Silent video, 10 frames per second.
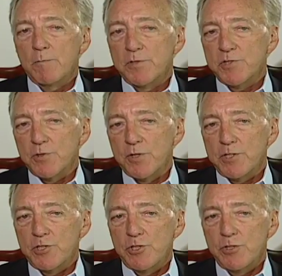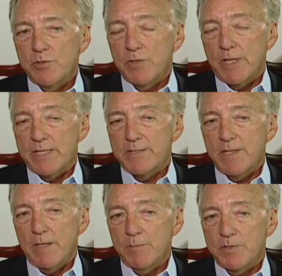research the last
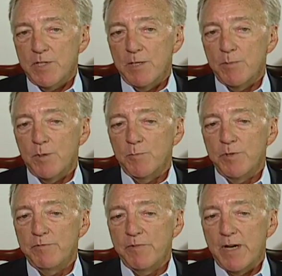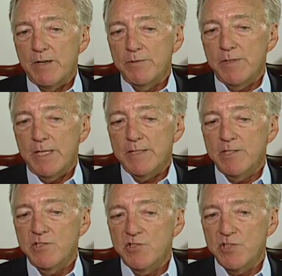time this came up, we found that
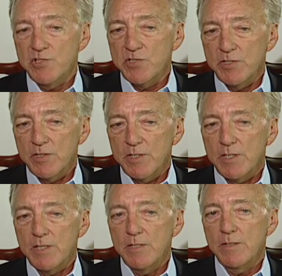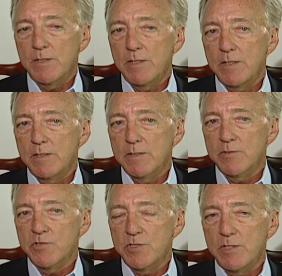consistently the
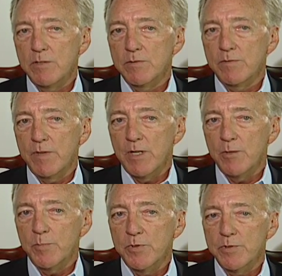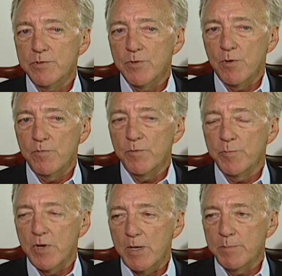casino developers
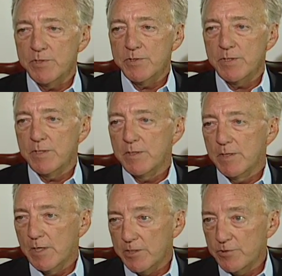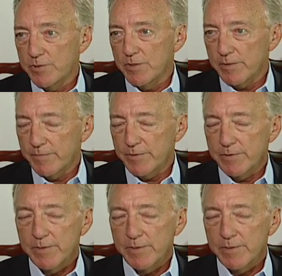overpromised and underdelivered.